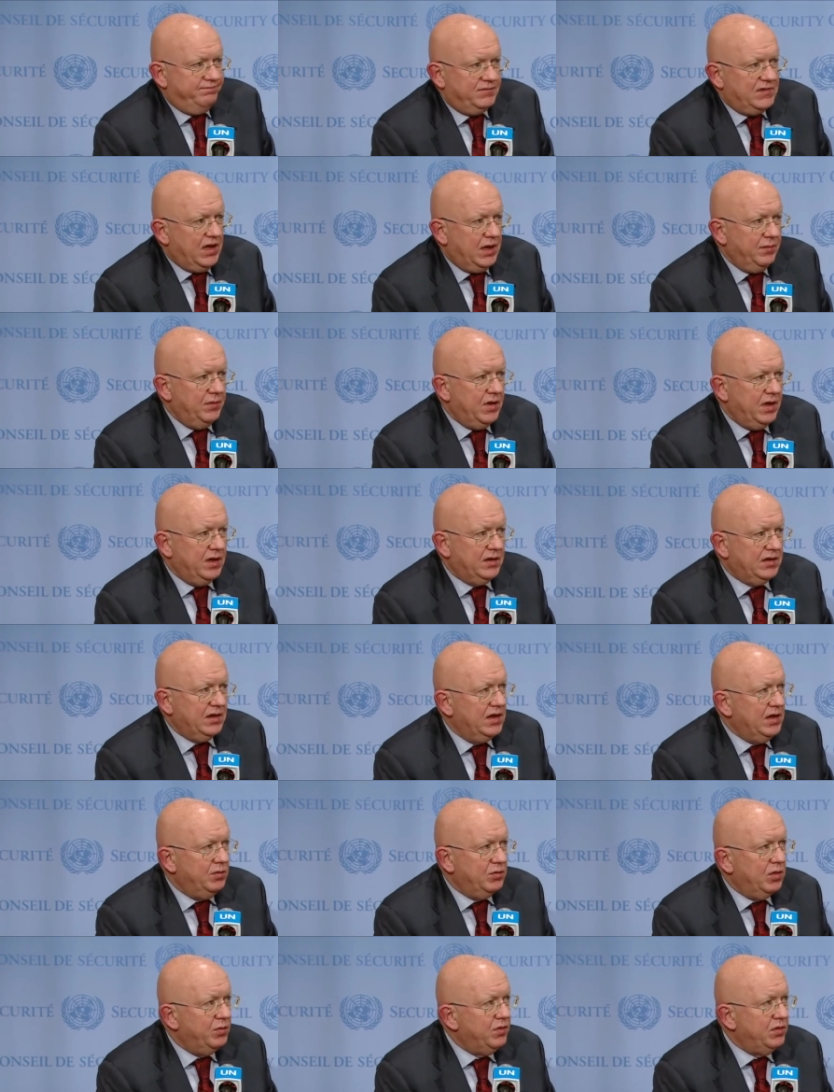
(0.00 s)
time at
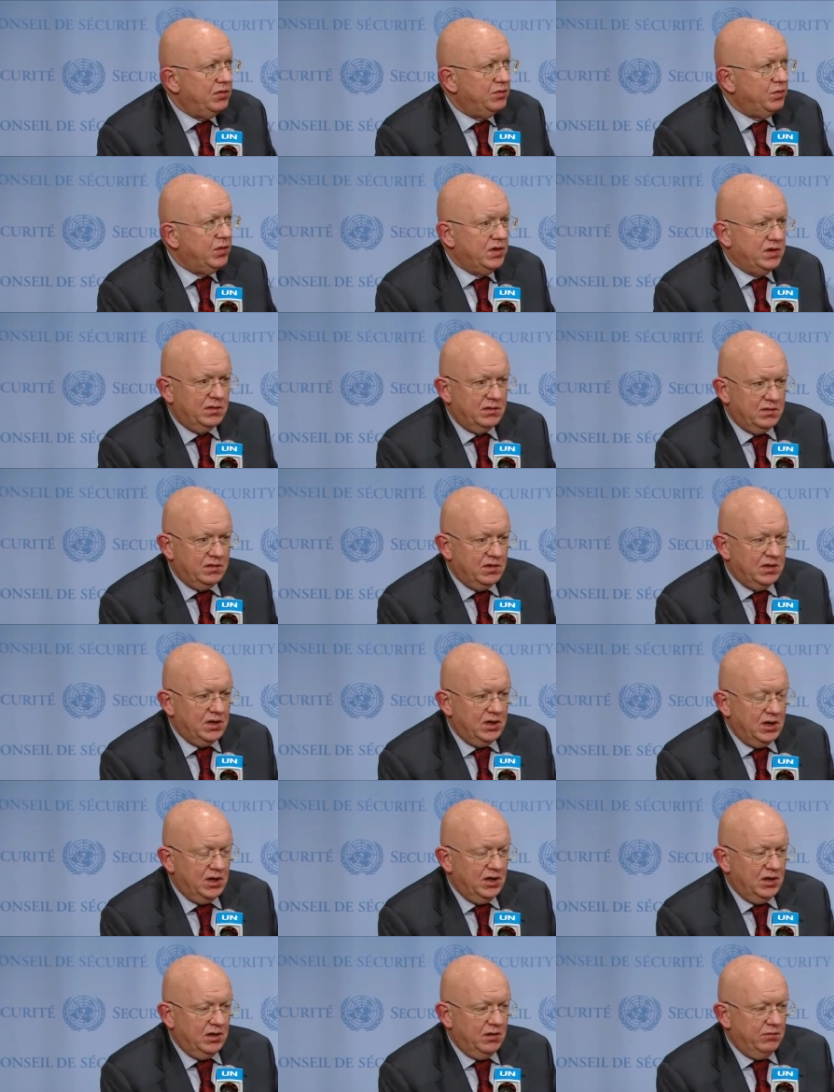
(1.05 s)
any moment when
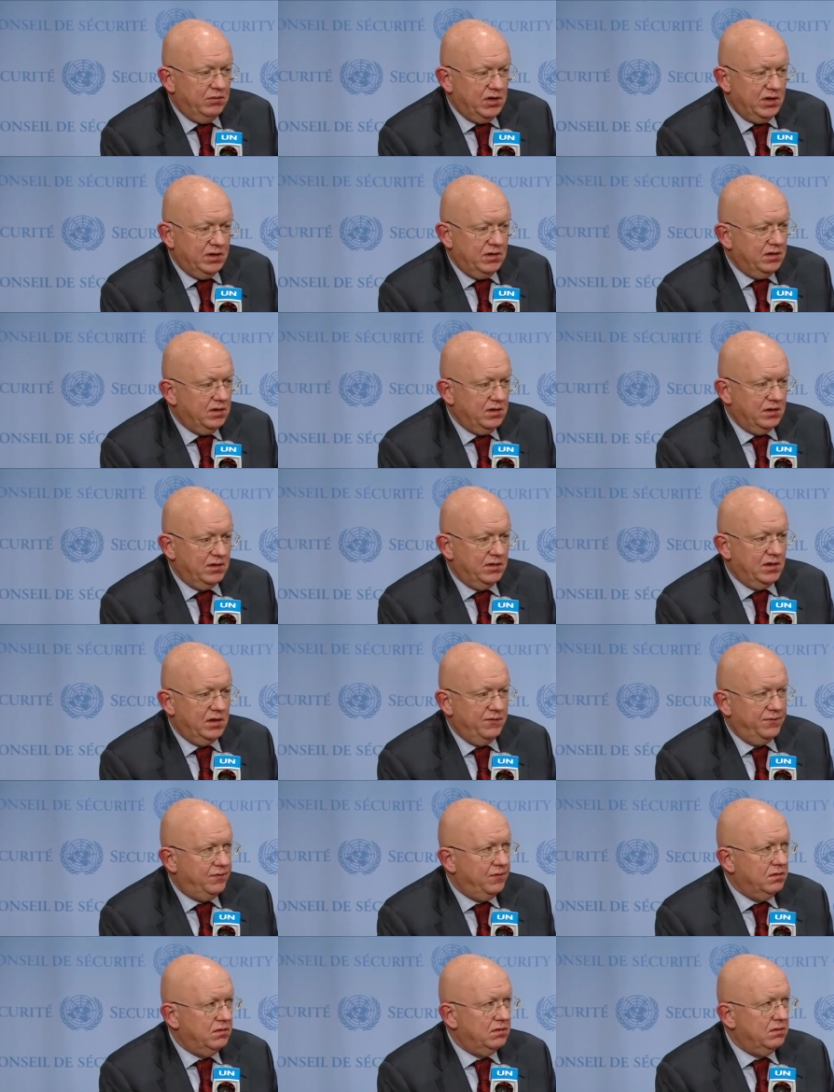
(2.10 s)
they
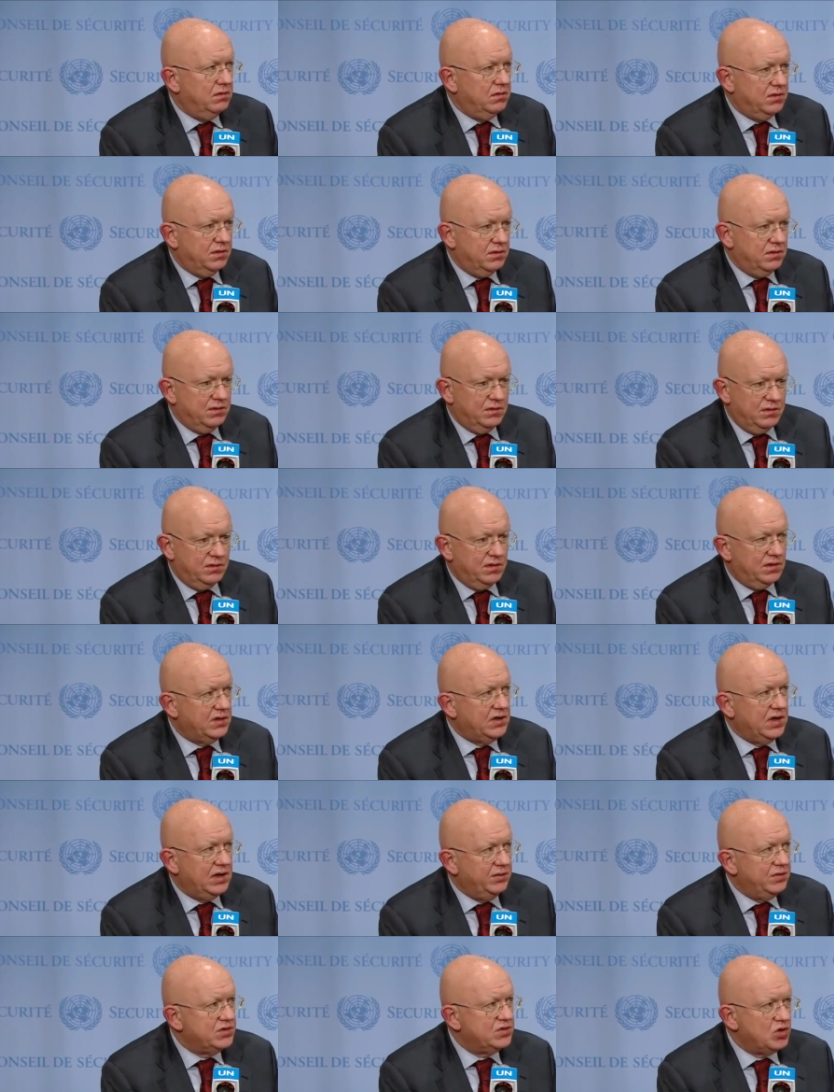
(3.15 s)
feel the
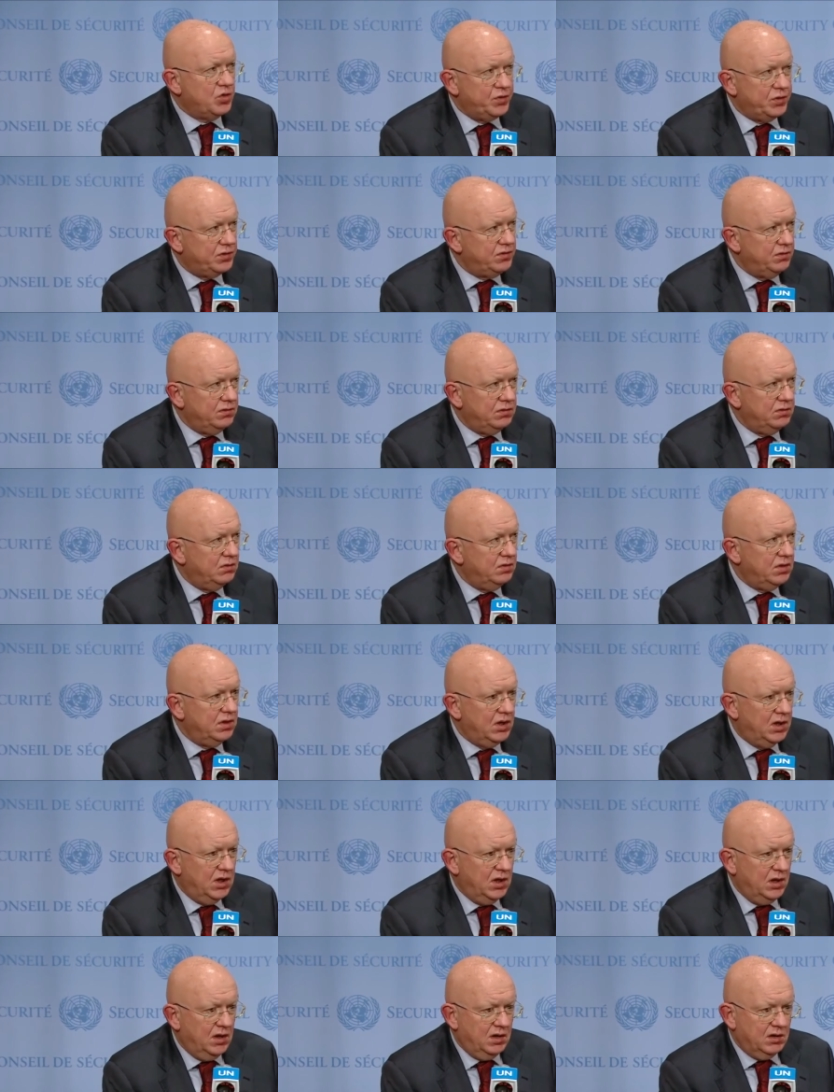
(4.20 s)
time is opportune.
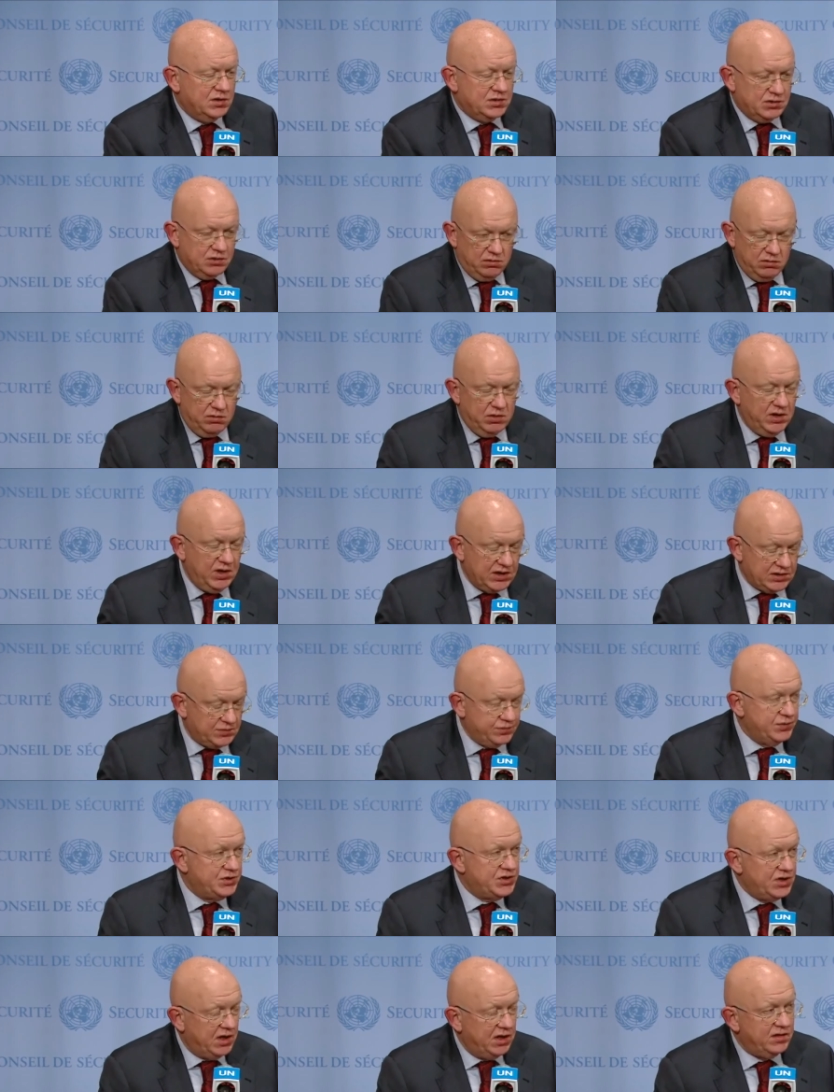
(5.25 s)
So yes,
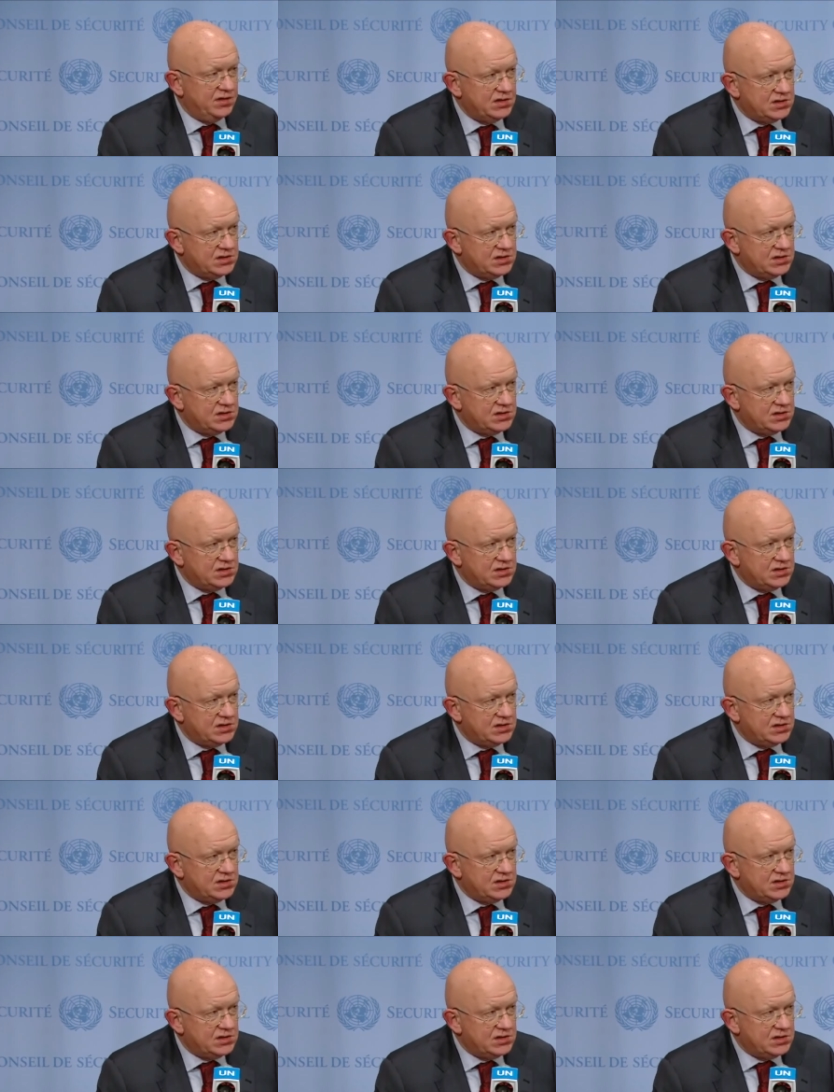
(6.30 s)
we share